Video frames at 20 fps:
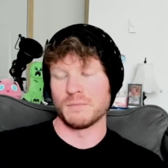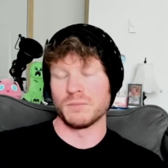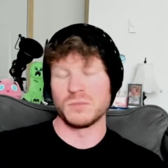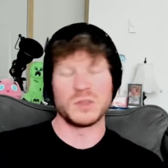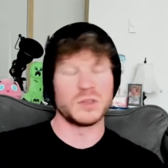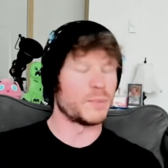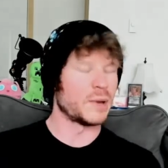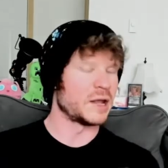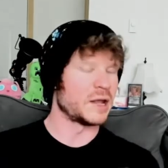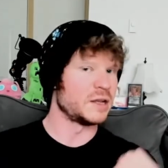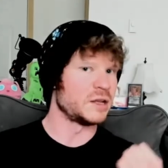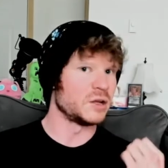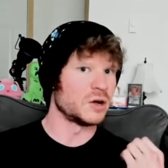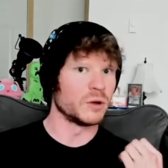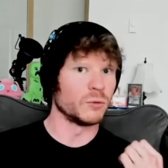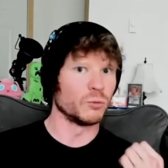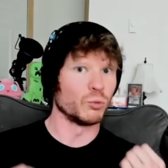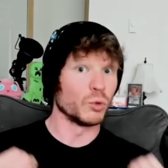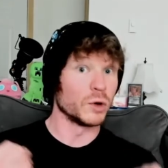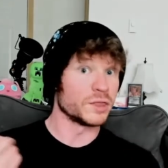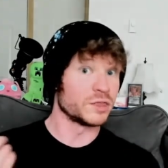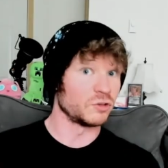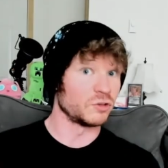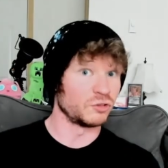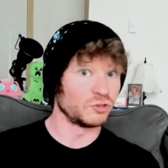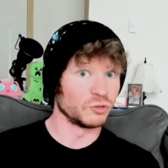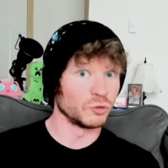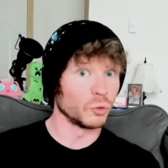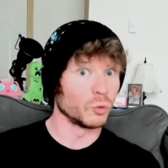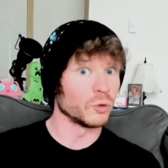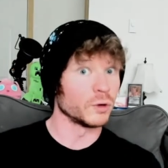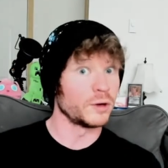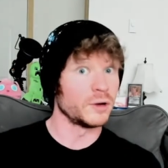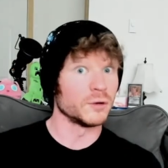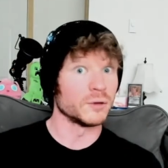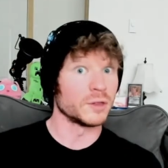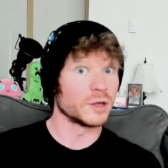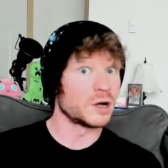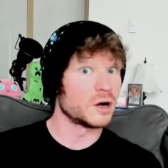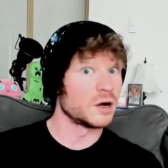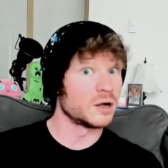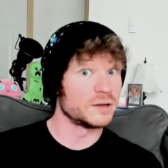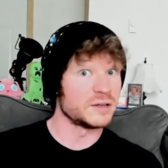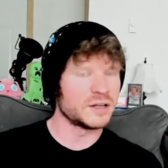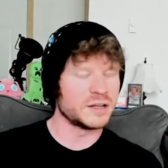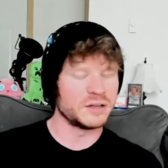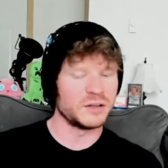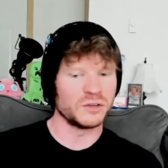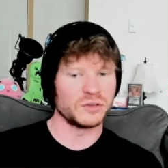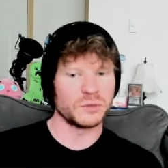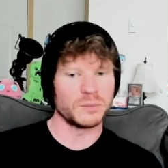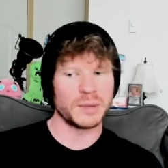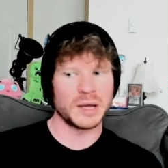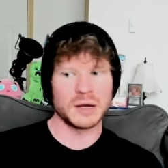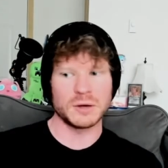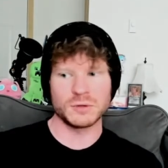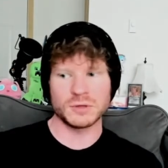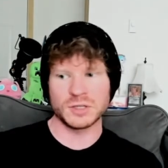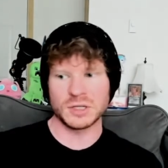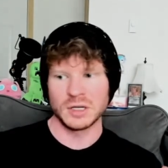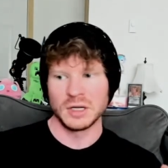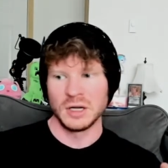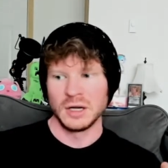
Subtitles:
depending on what the story or the content is about,